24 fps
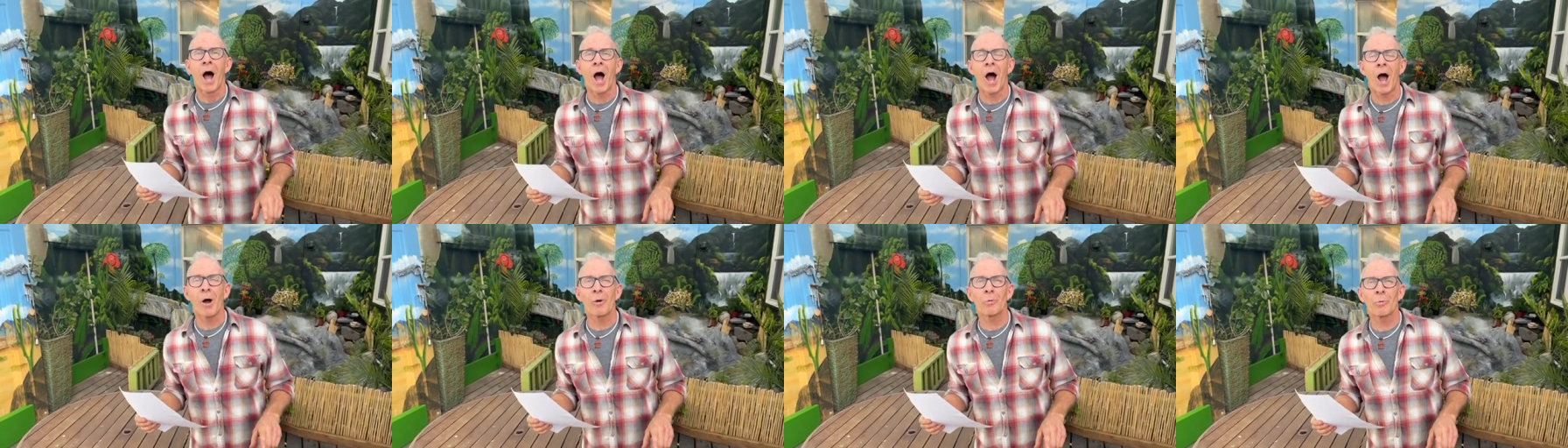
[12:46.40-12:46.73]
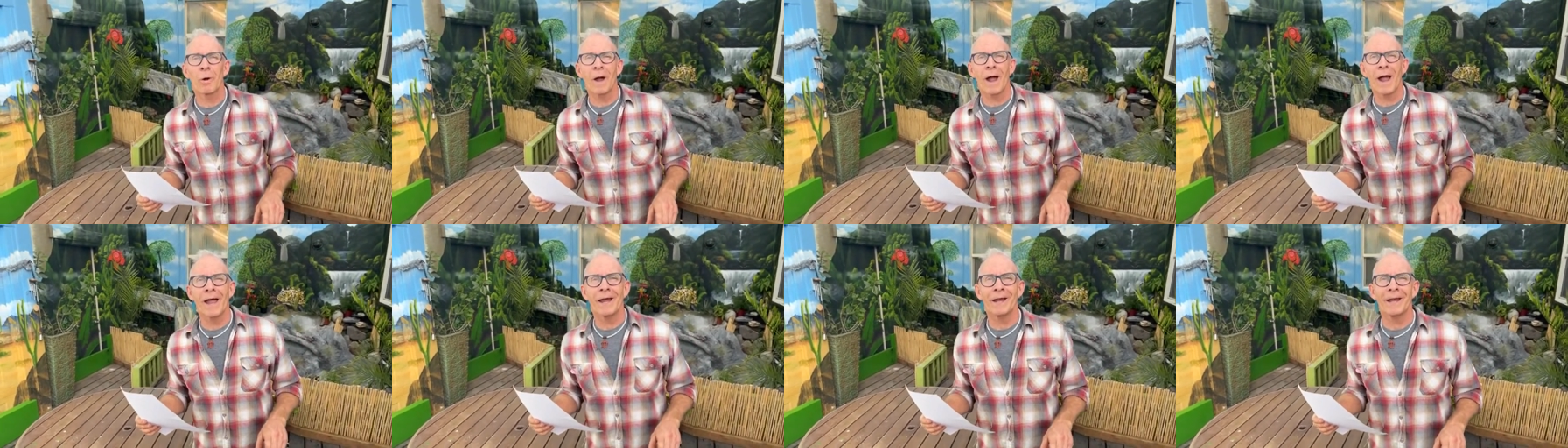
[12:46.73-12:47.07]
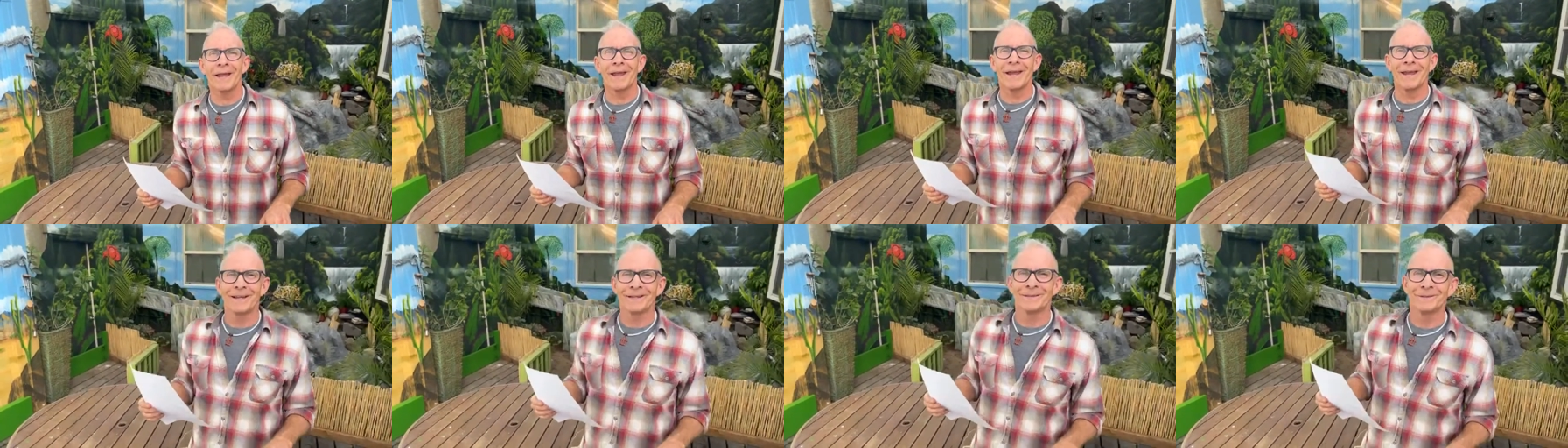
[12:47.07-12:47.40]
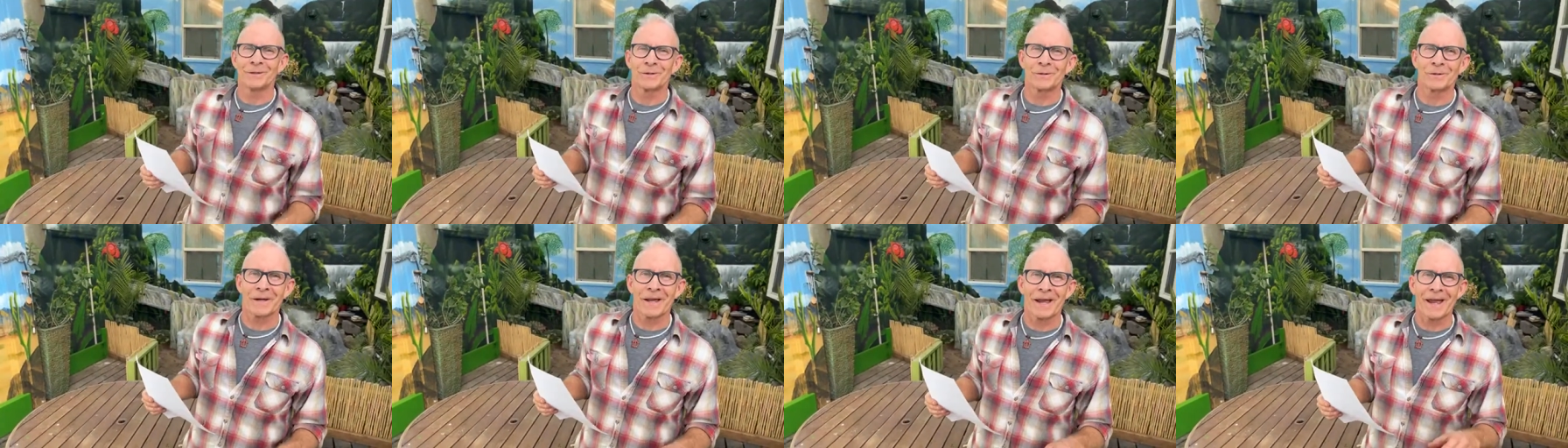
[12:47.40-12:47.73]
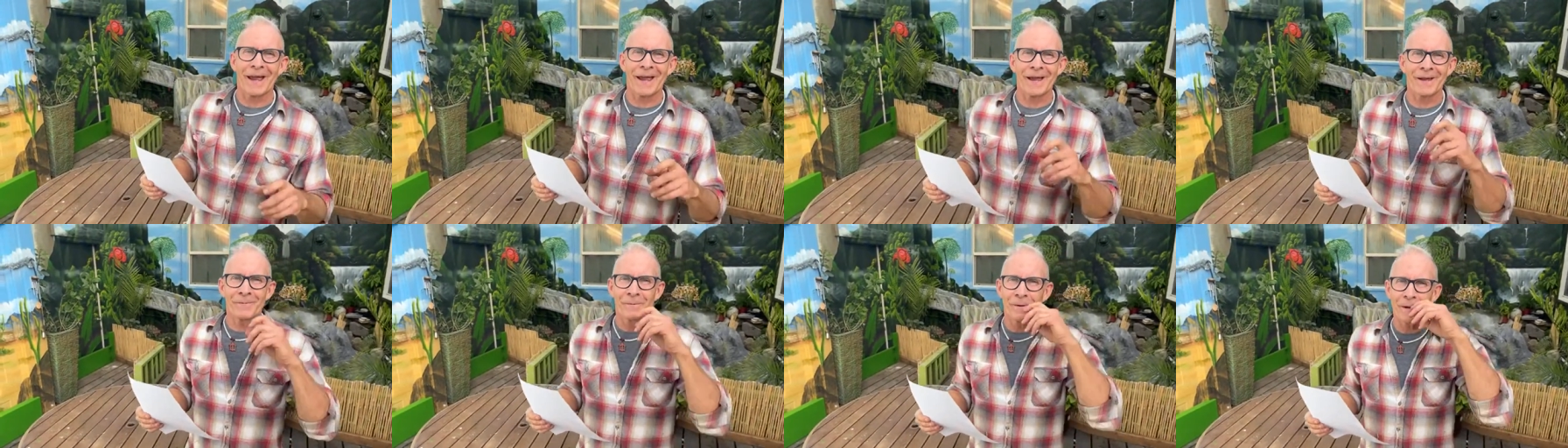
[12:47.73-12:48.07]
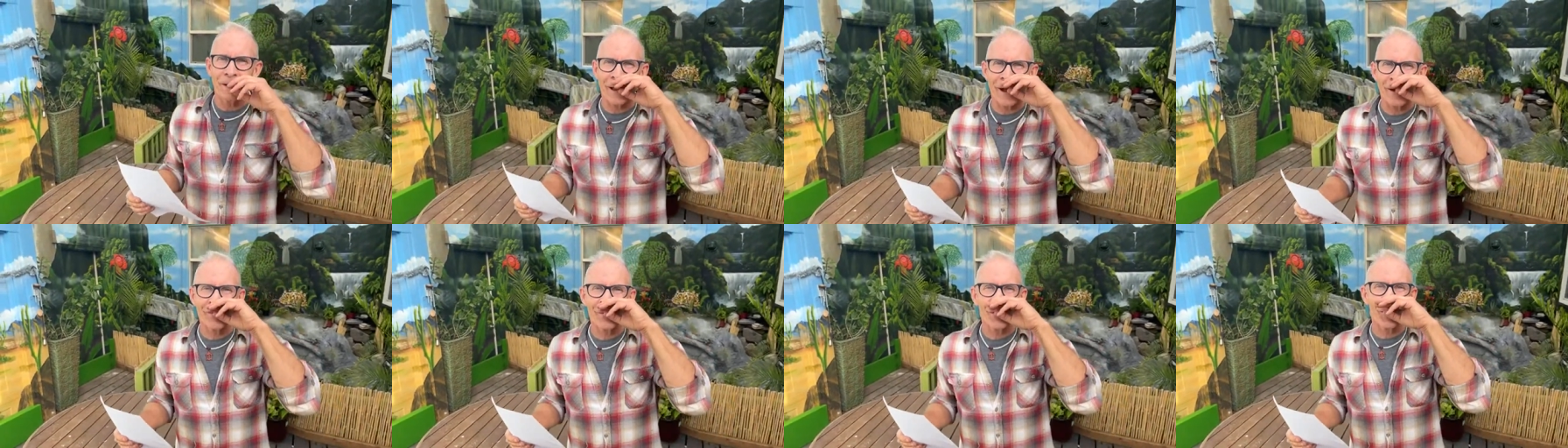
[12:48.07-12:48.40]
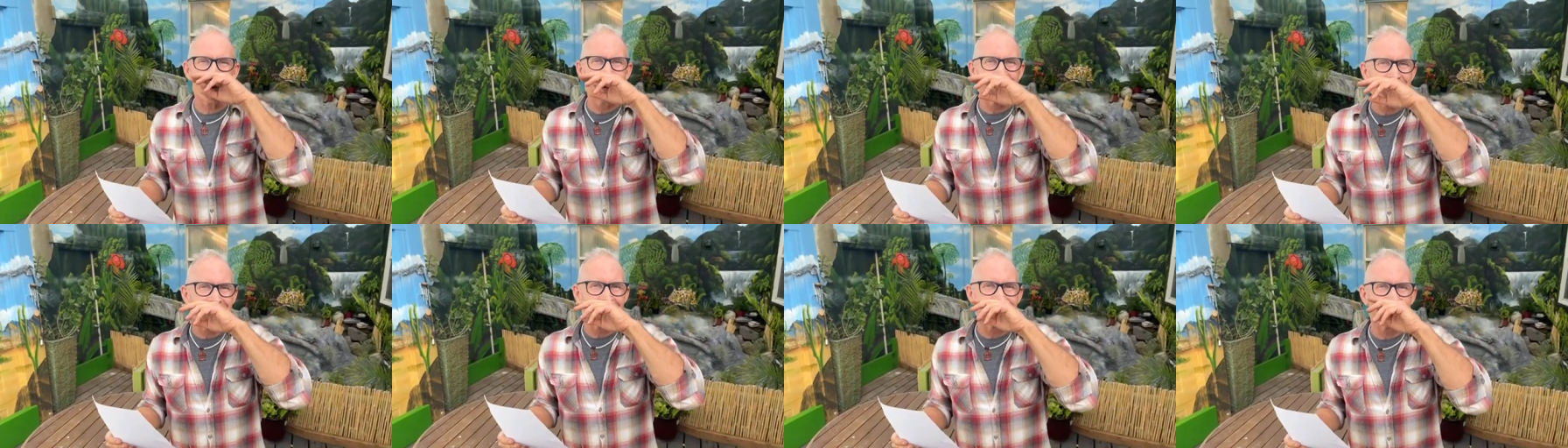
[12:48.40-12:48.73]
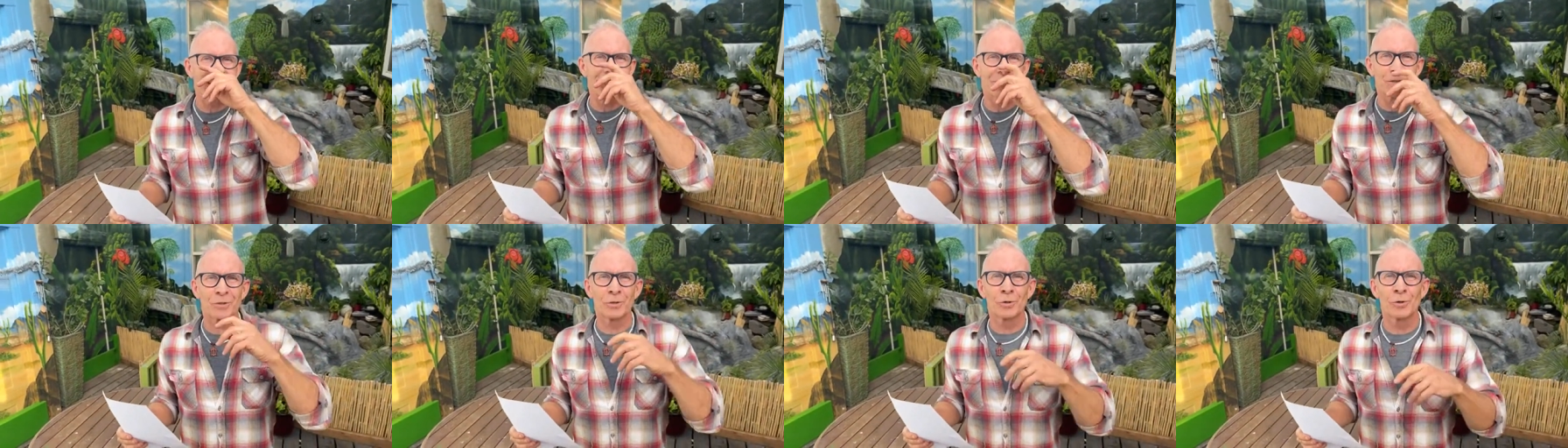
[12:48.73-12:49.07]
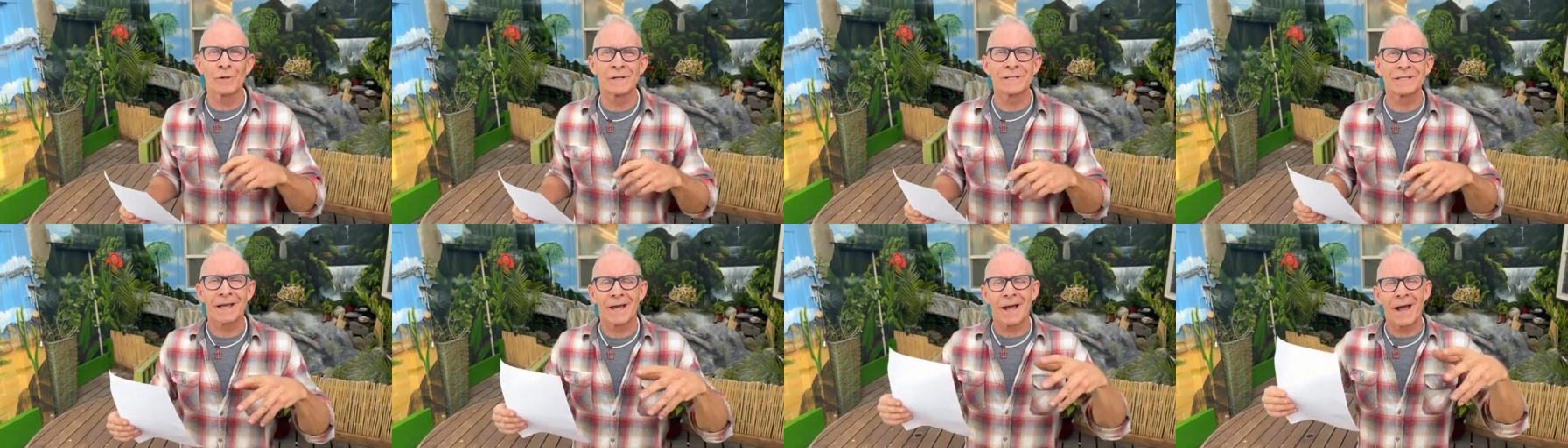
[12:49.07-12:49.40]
Alrighty, okay, we have those here too.